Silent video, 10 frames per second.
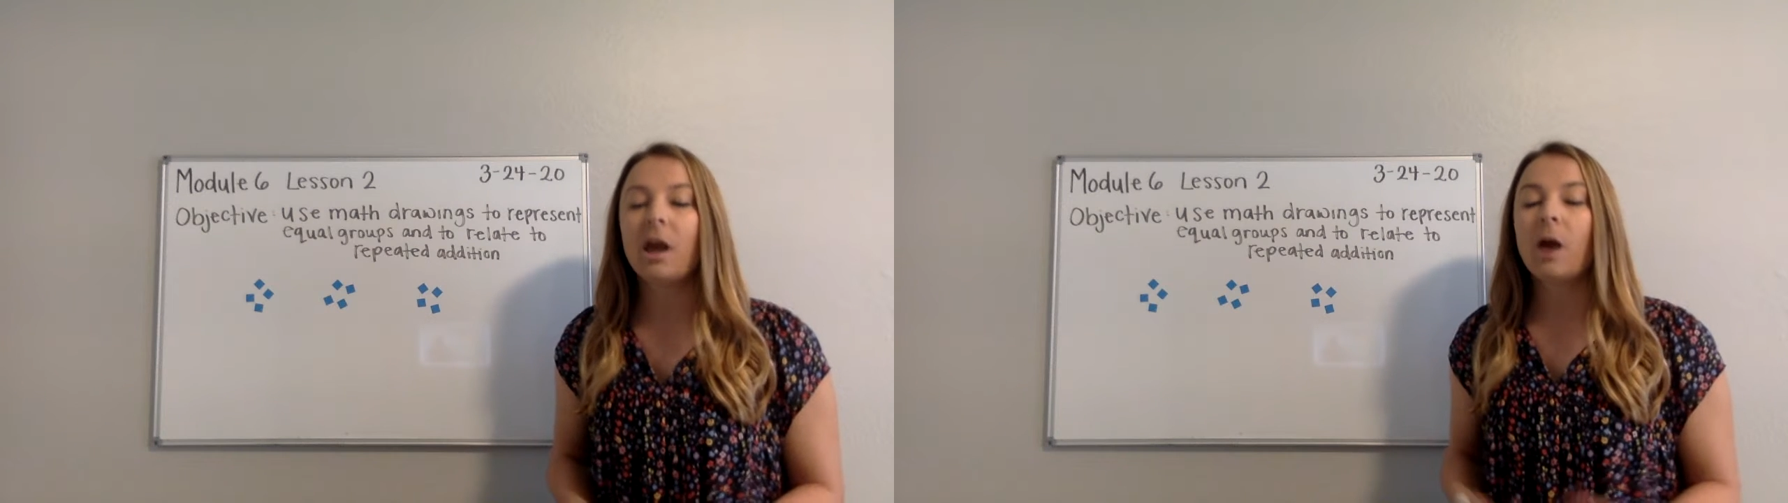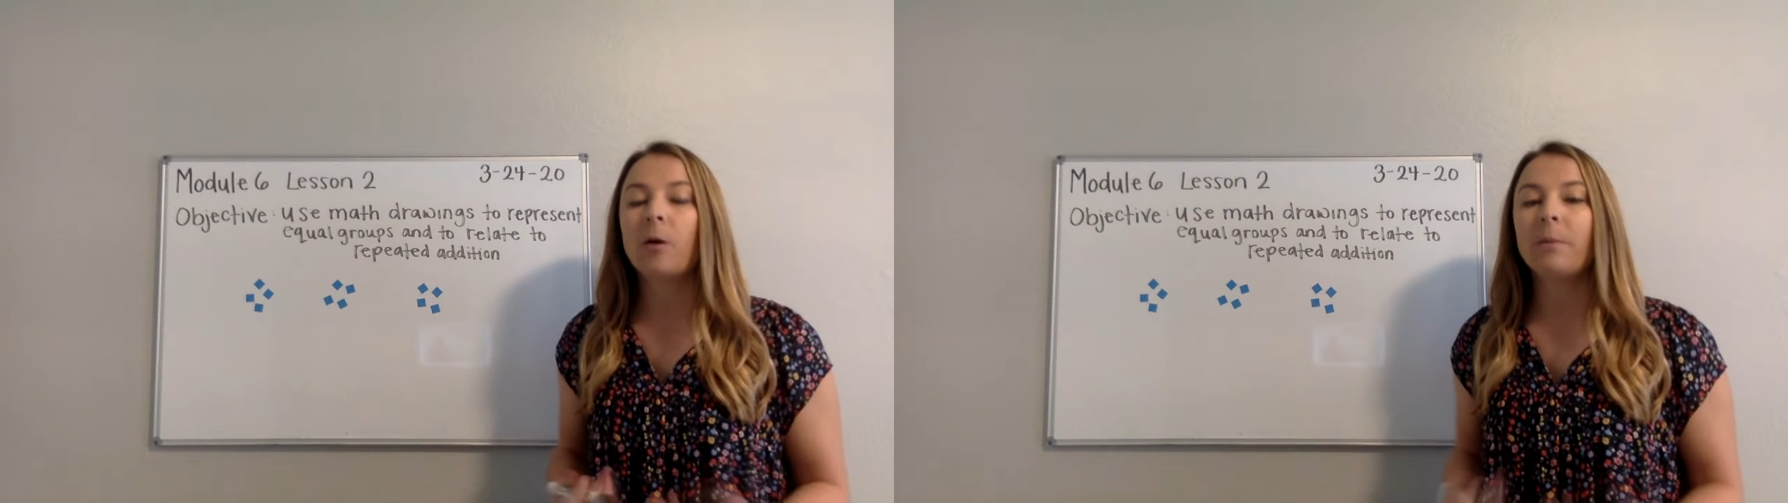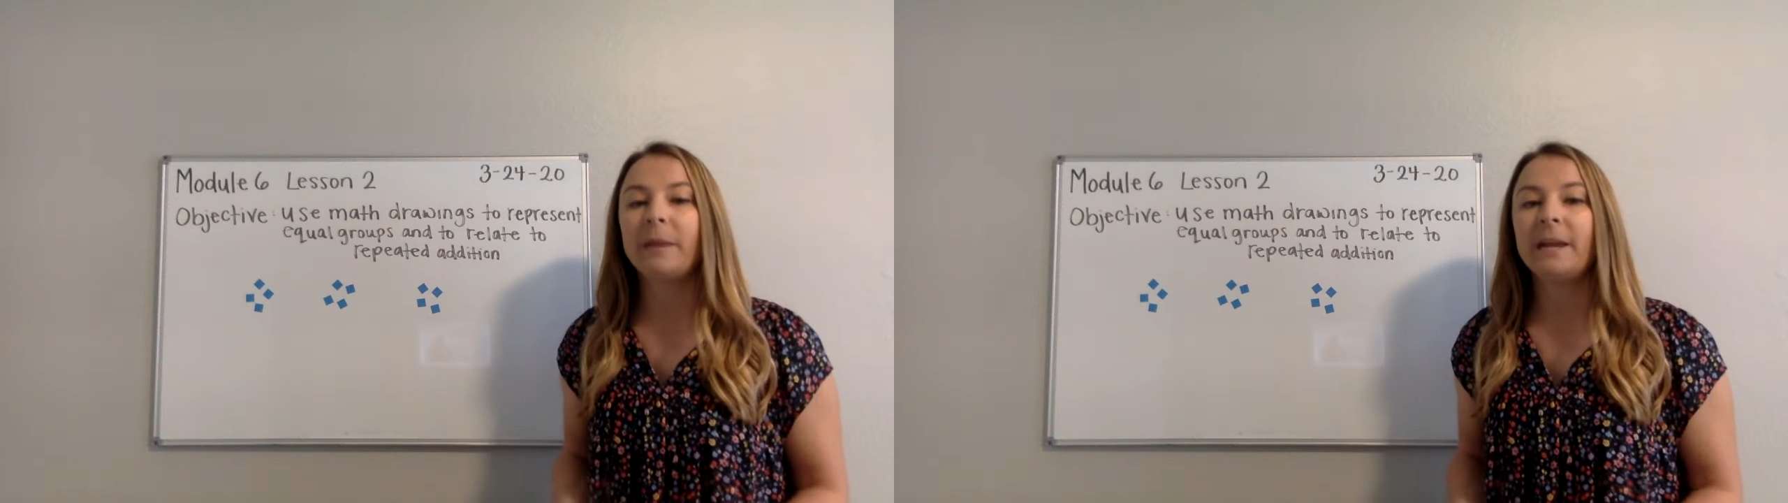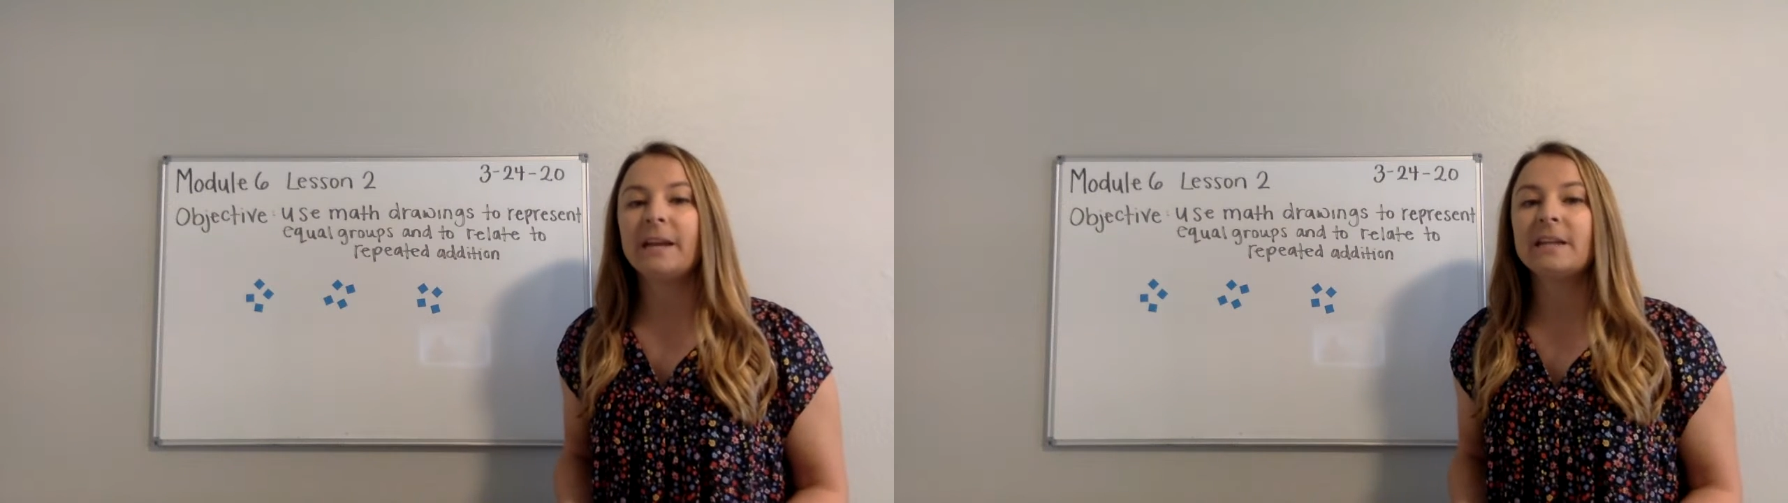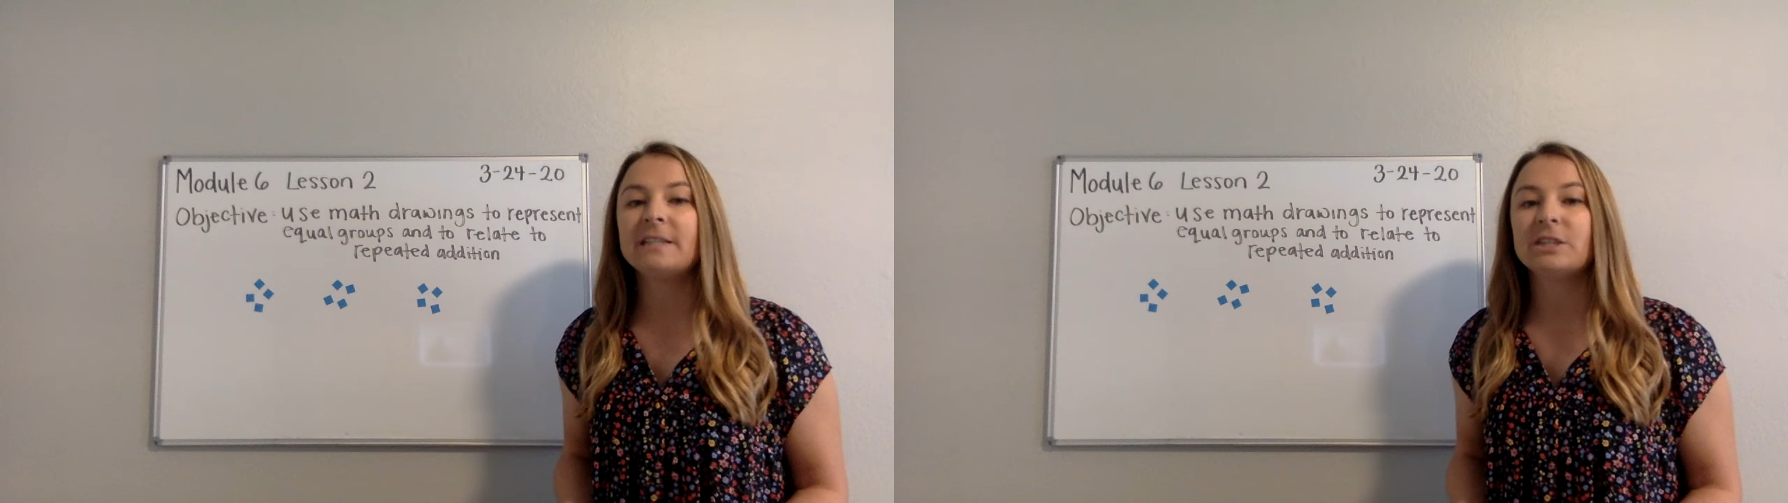A
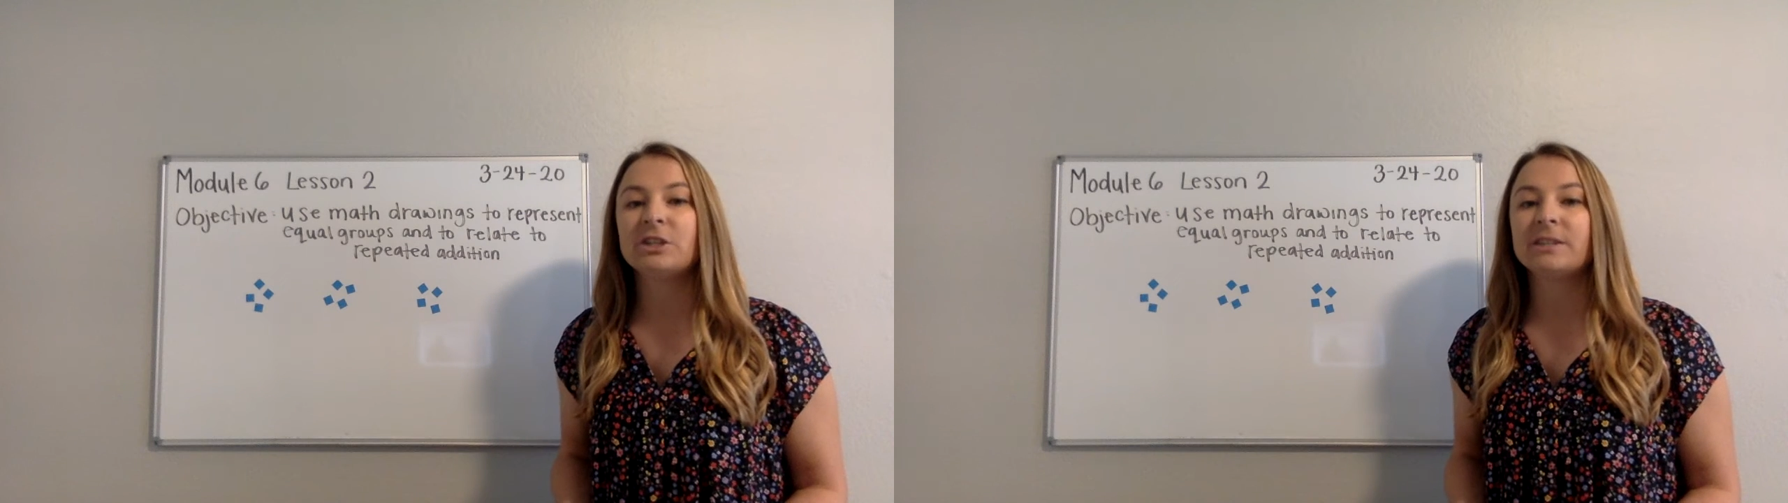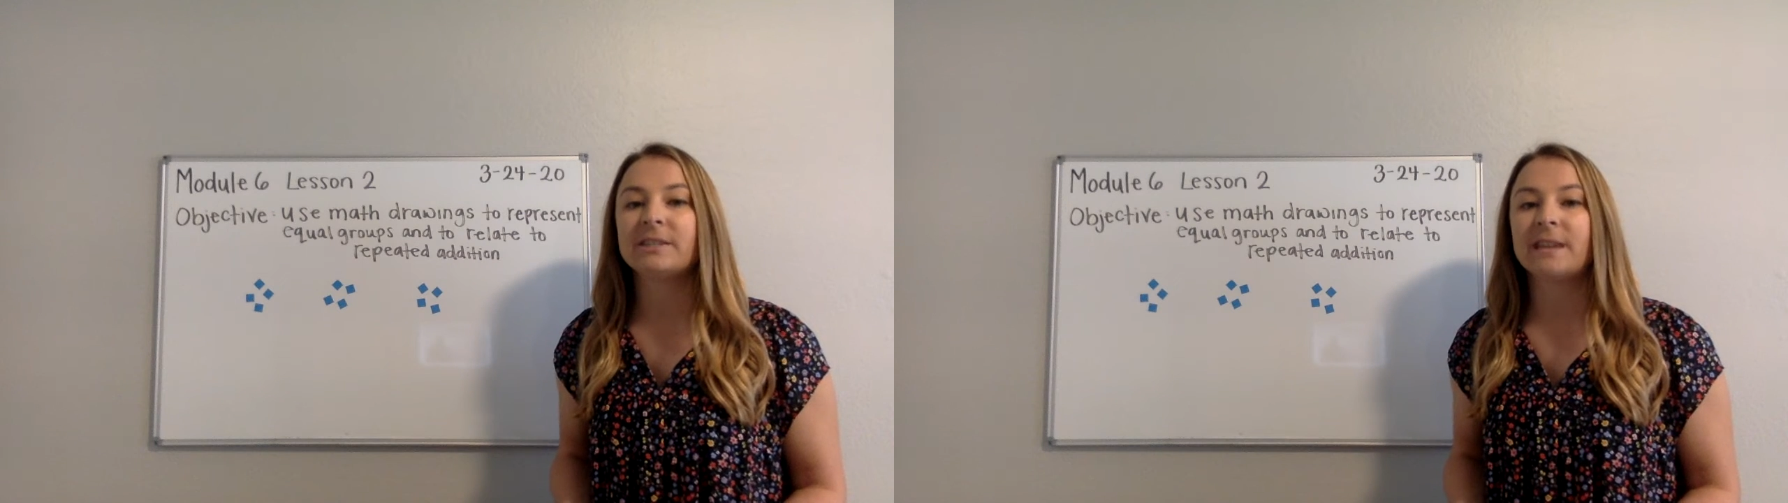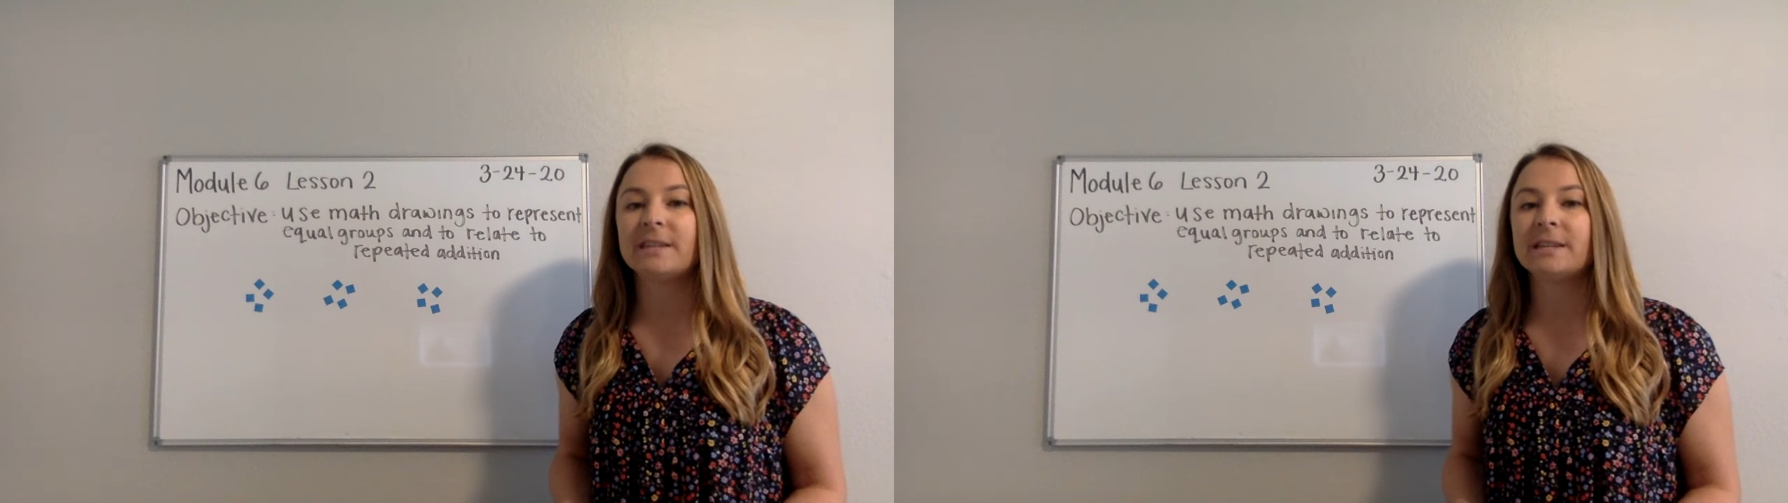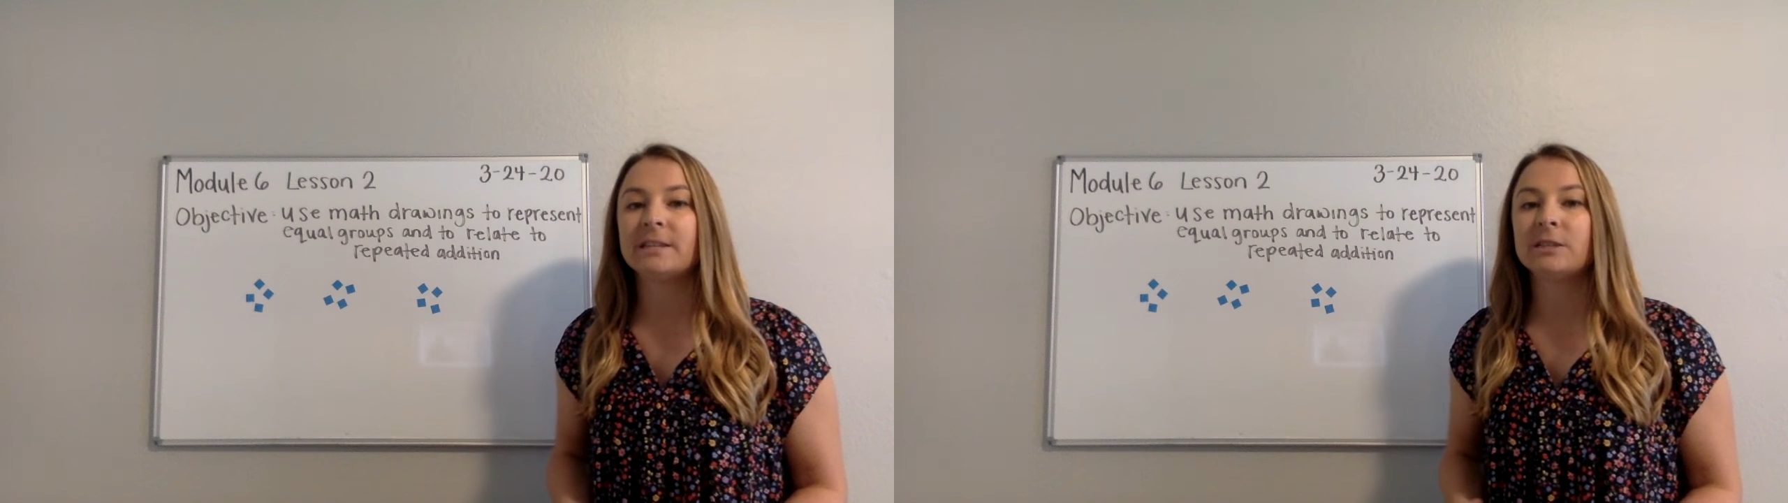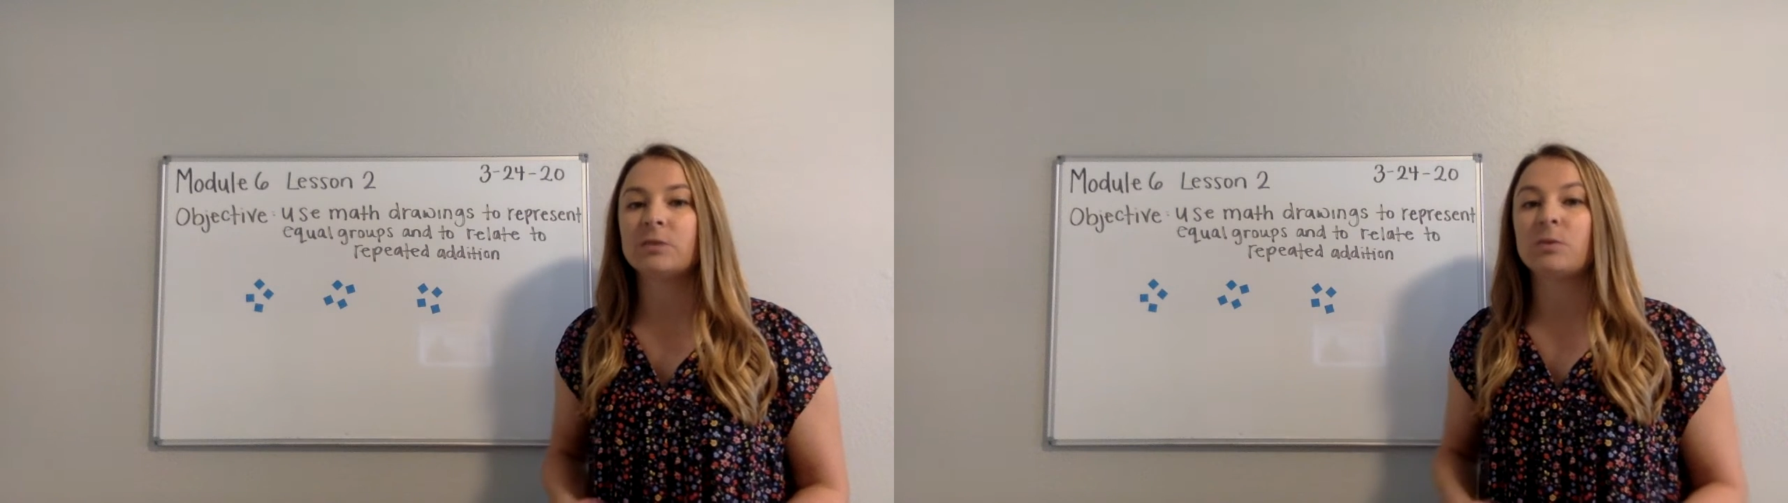repeated addition sentence
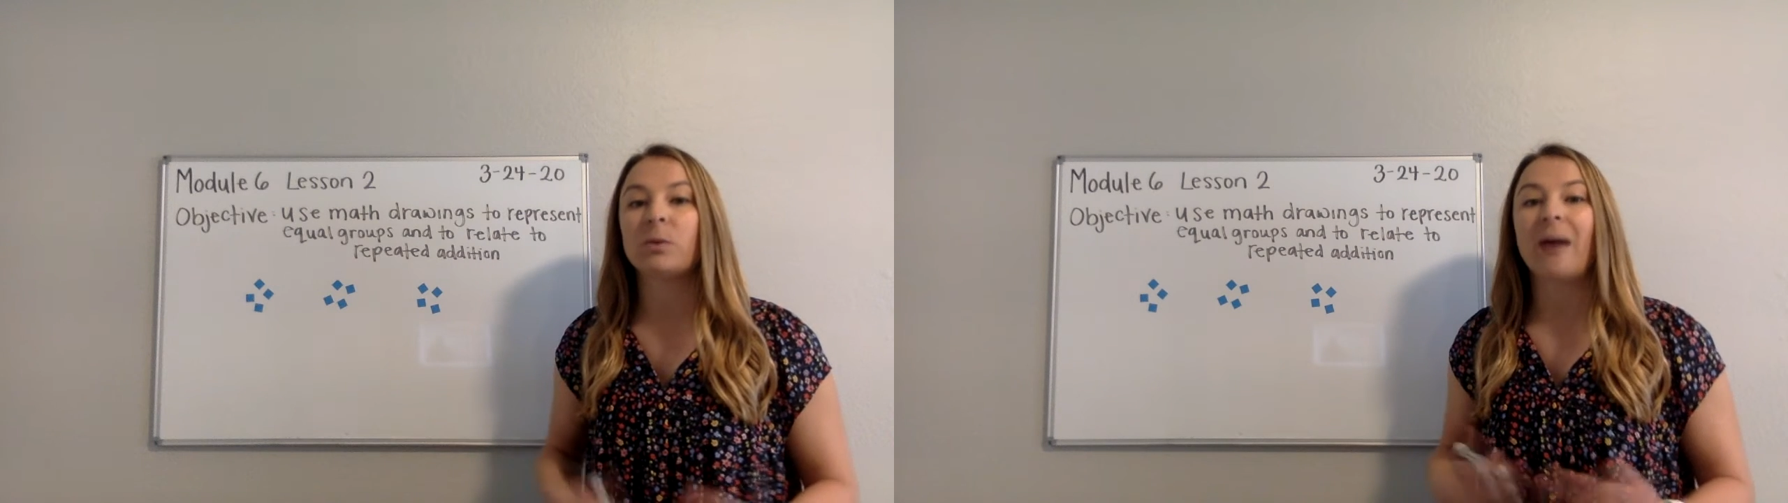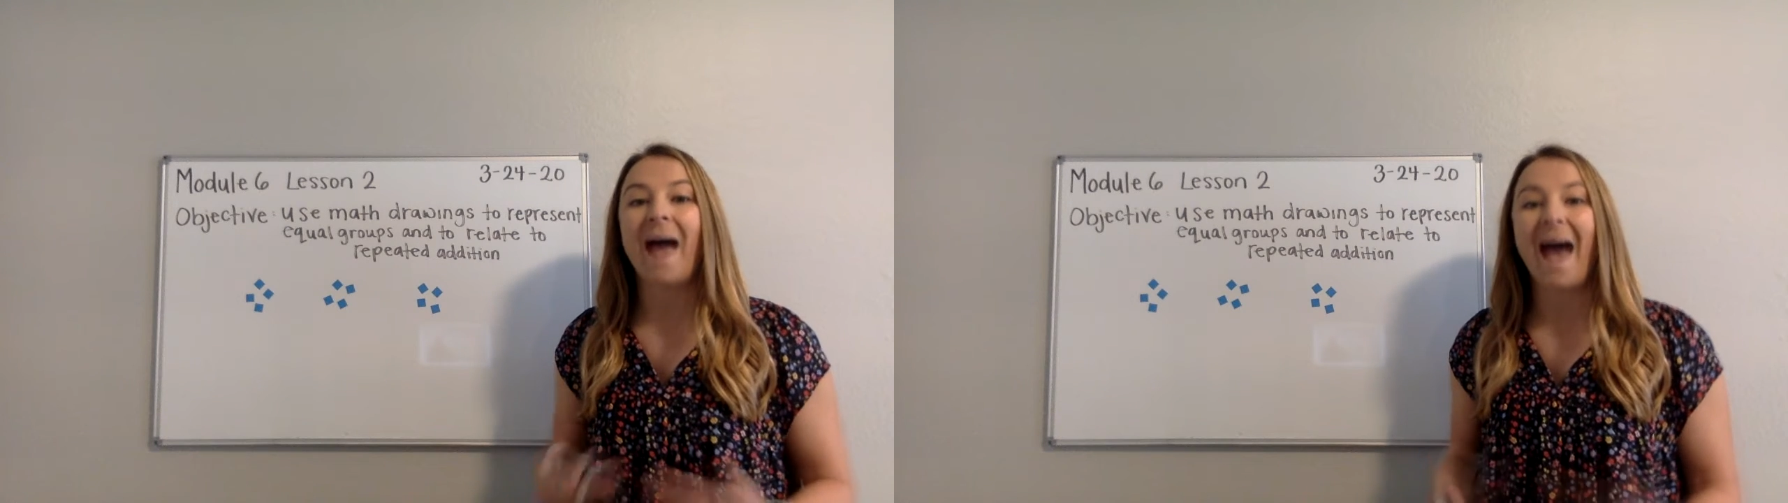is when we're